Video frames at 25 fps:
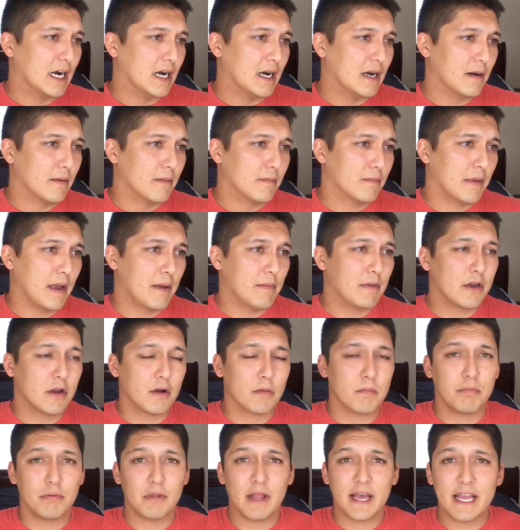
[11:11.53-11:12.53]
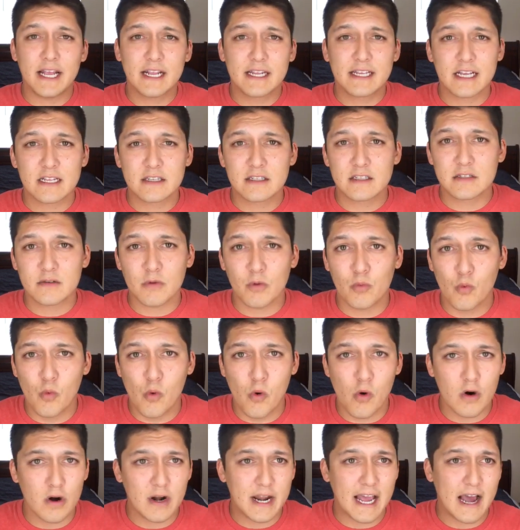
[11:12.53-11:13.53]
maybe your blade gets
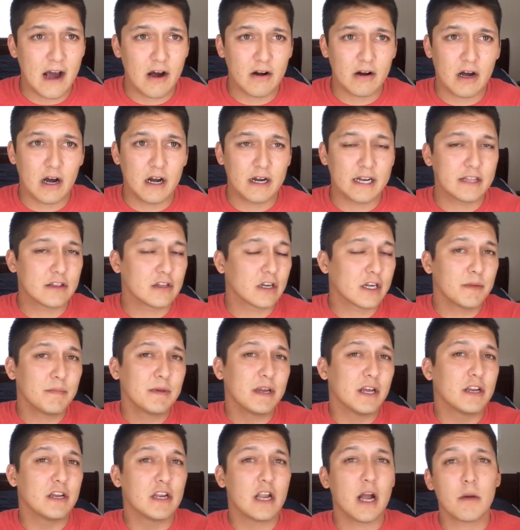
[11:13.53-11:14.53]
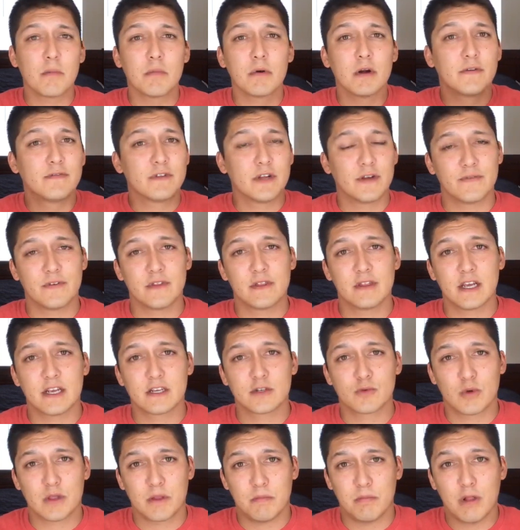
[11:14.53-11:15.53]
worn out on it. There could be a number of different
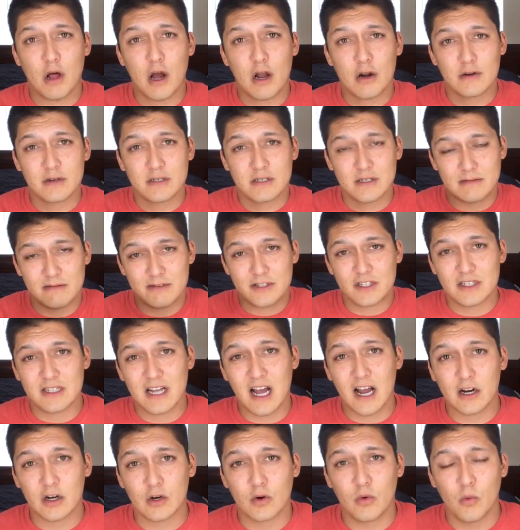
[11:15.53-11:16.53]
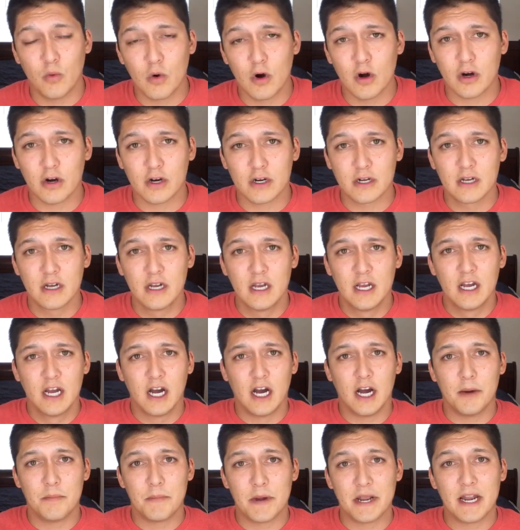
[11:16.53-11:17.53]
things where the plotter is just not going to work.
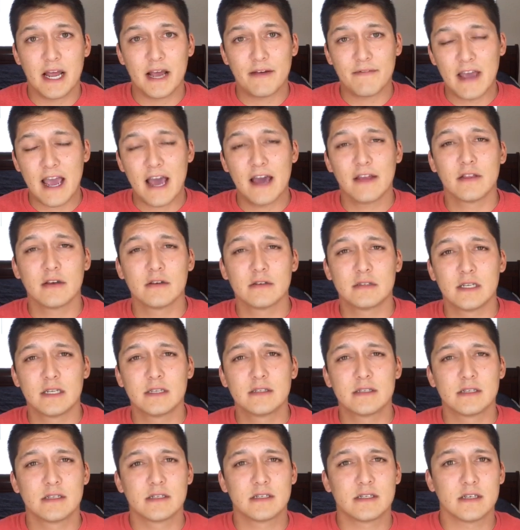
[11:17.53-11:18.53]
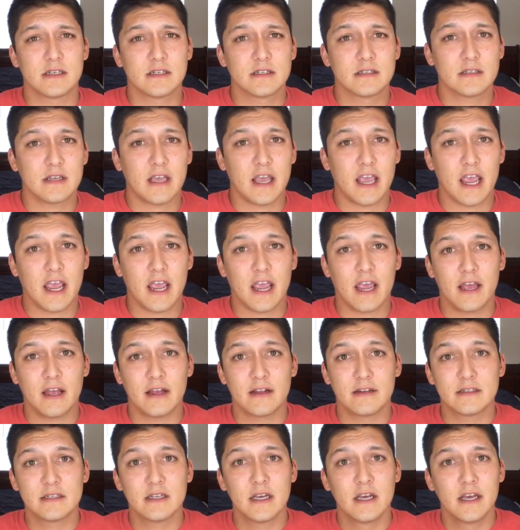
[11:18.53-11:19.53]
And I've had those instances.
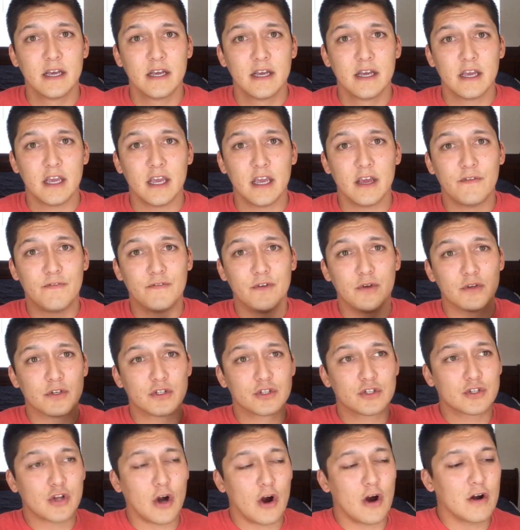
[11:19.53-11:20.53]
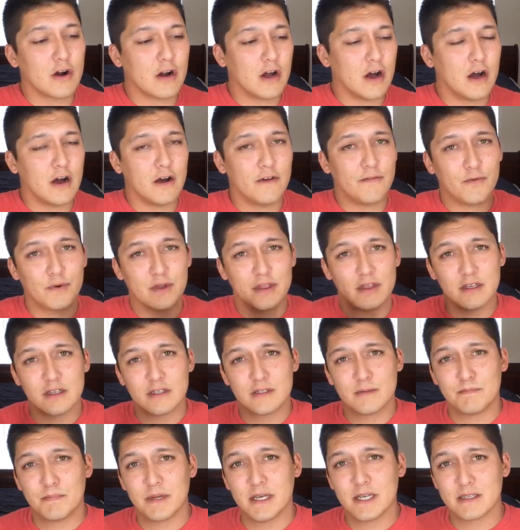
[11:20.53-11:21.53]
And if you start off with
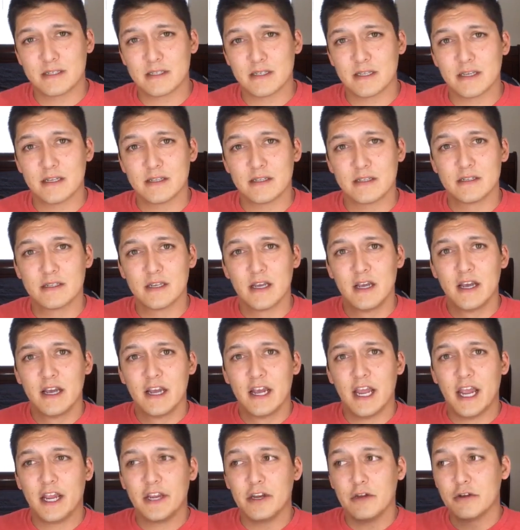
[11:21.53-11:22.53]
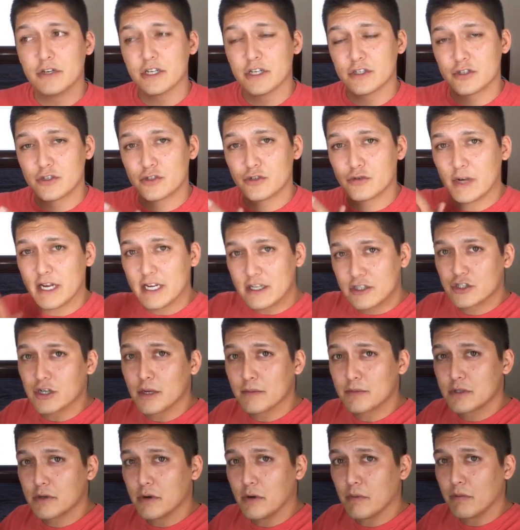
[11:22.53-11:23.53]
this business and you just straight
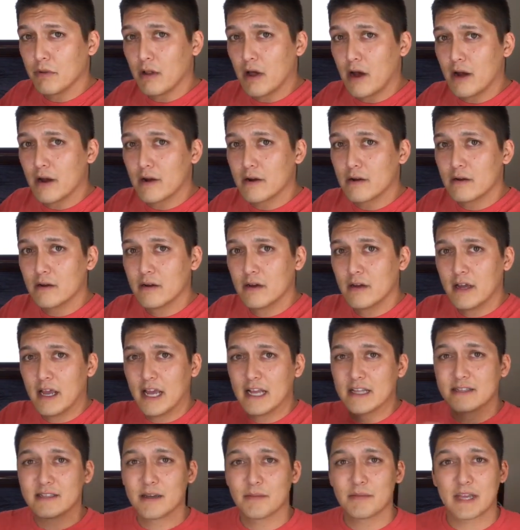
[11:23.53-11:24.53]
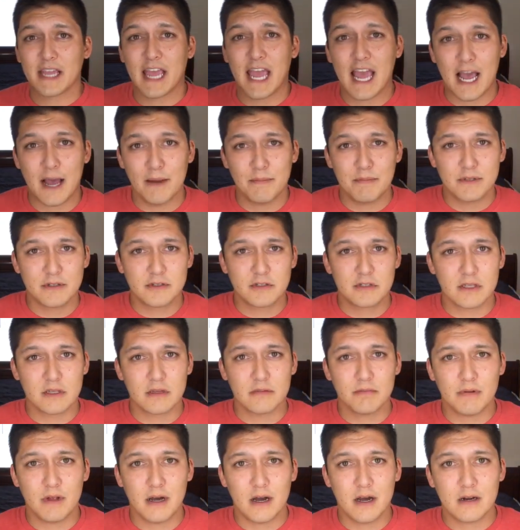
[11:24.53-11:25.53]
jump to a plotter and something happens to the
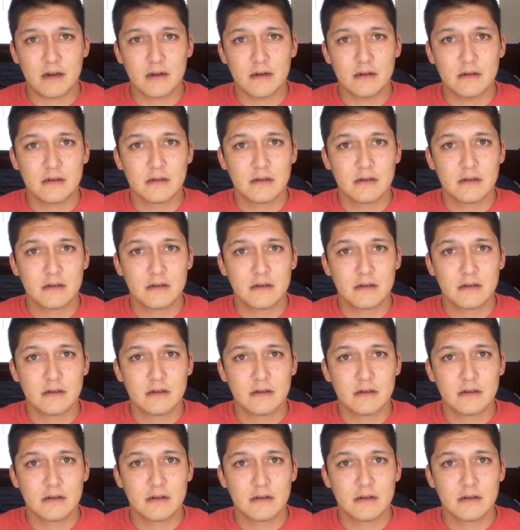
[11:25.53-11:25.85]
plotter,